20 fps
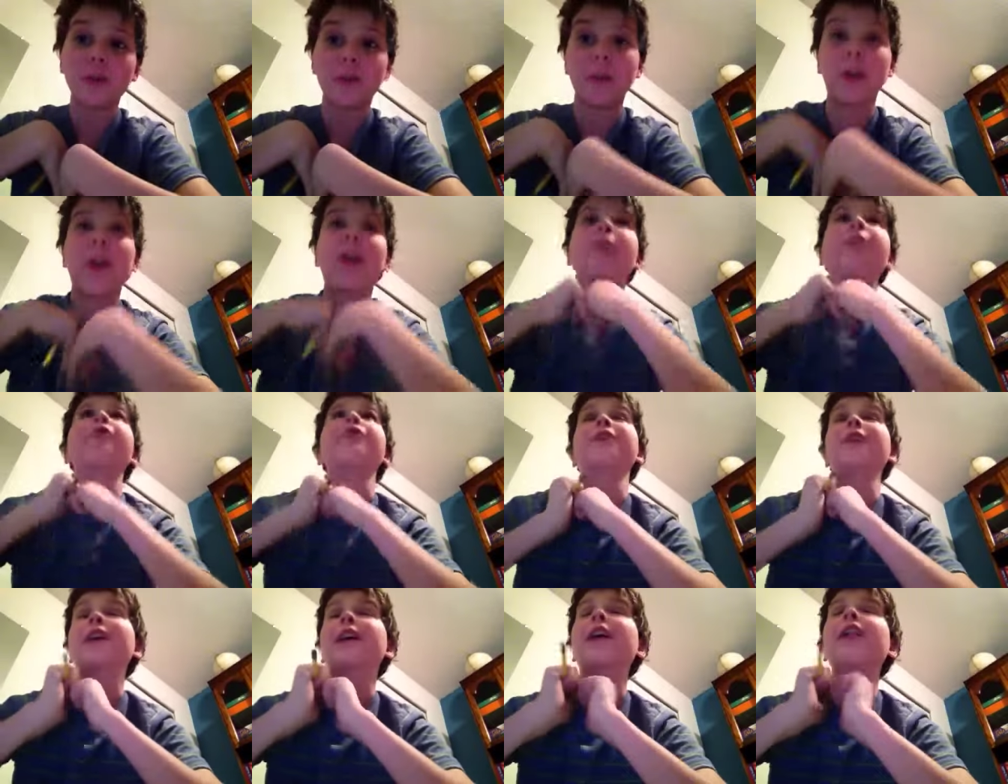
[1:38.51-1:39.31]
but
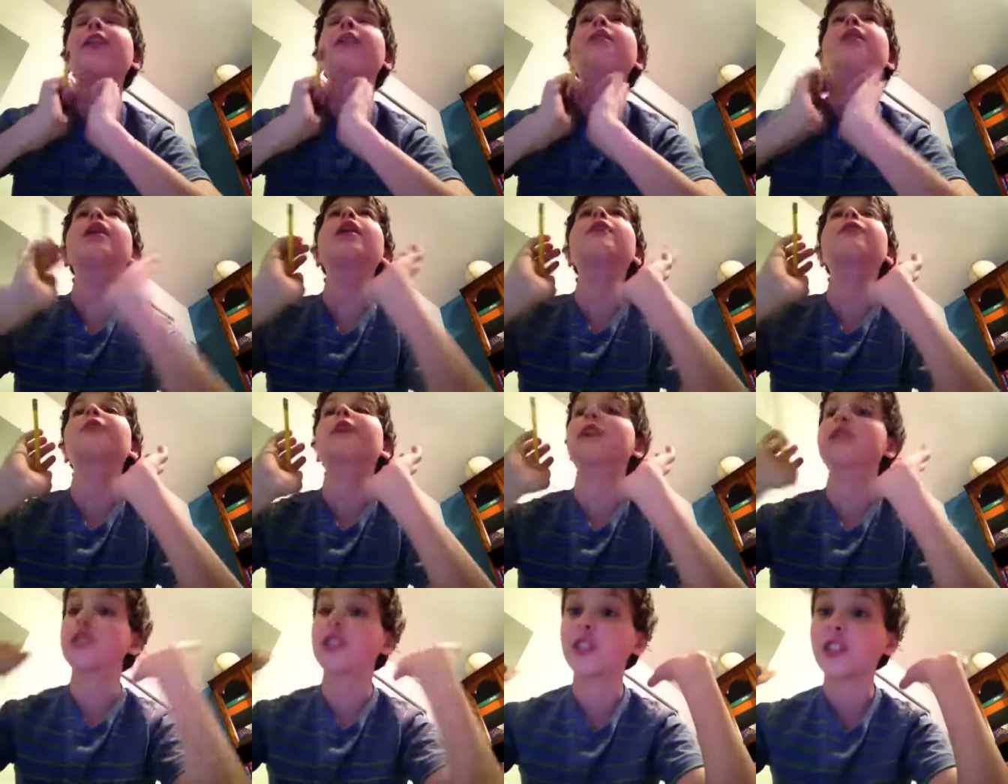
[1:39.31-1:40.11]
I freaking love
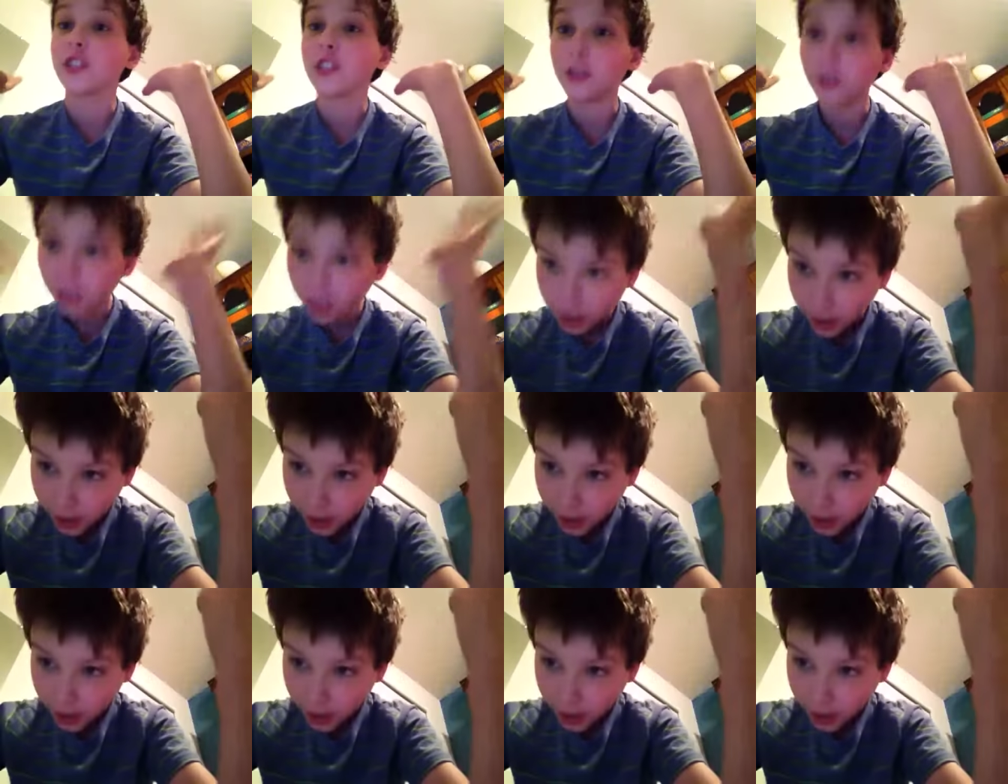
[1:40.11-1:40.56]
that show.